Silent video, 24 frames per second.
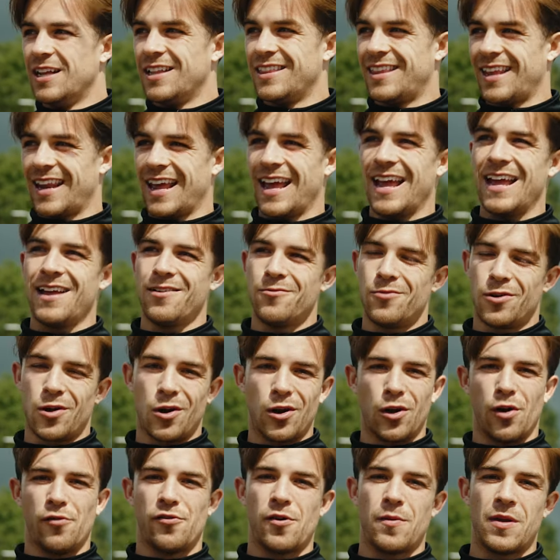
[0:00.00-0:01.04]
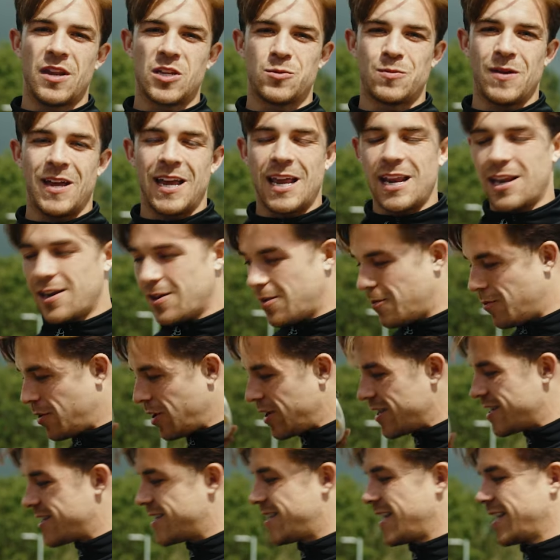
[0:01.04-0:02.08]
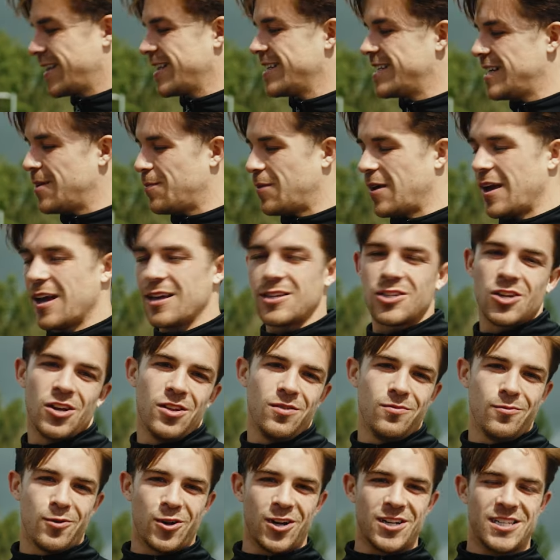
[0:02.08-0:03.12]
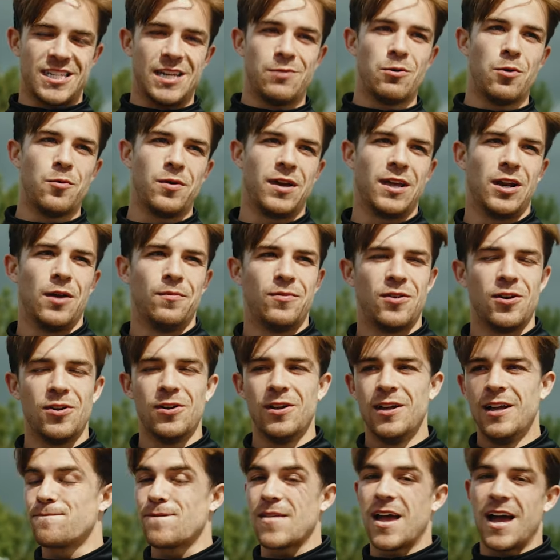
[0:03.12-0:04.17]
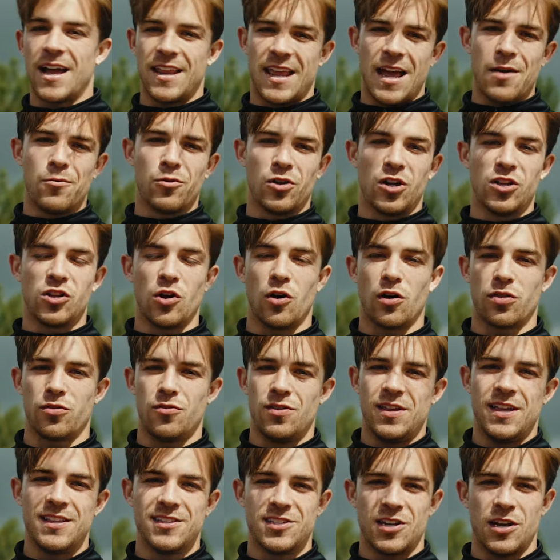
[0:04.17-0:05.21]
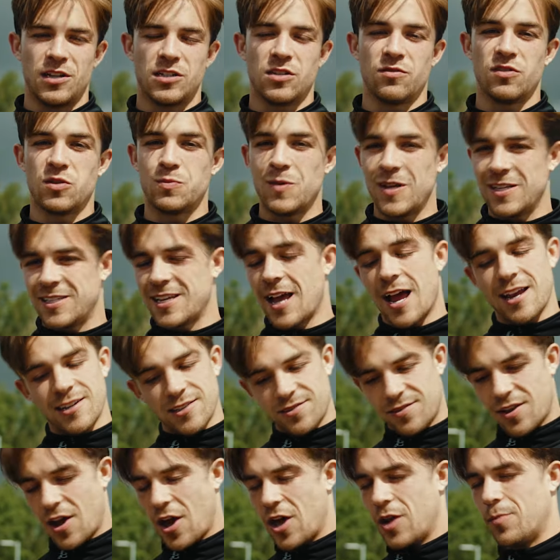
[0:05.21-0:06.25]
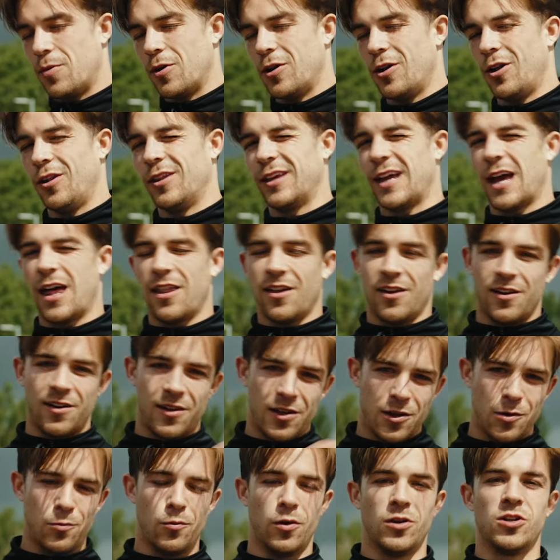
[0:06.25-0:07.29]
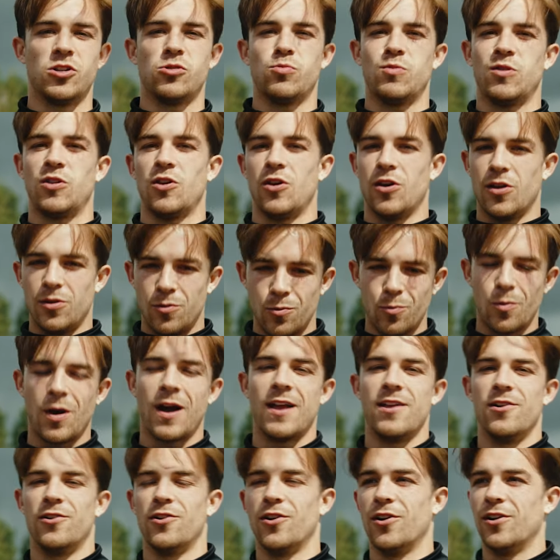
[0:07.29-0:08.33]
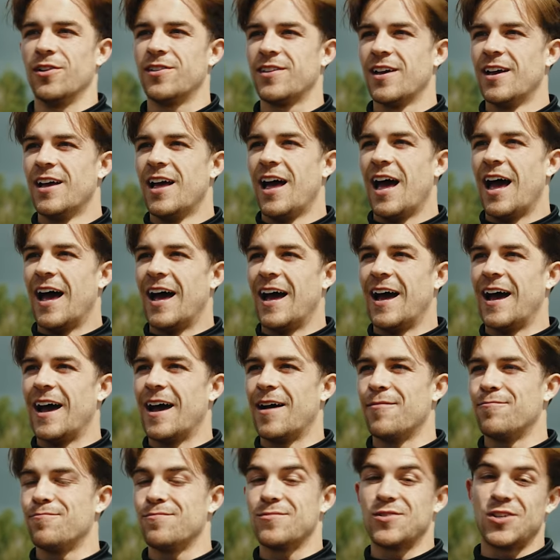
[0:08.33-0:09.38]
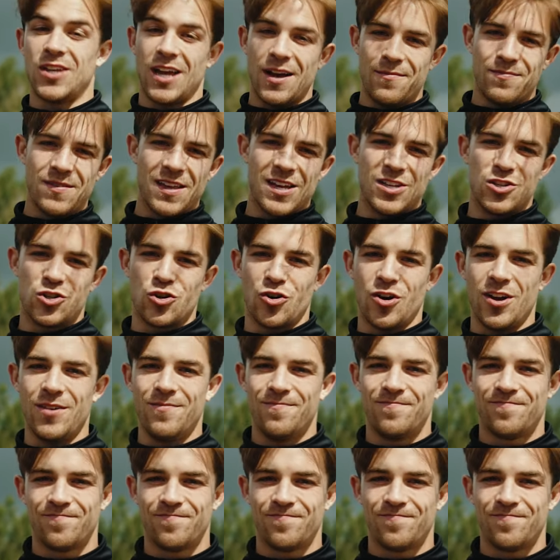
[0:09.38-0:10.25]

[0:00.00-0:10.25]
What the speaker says: today we're going to go for a bit of speed, we're going to stick the GPS on, we're going to see what we get up to, and yeah, we're going to talk through the ins and outs of a speed session, how to put it all together, what you should be doing, why you're doing it. So yeah, enjoy.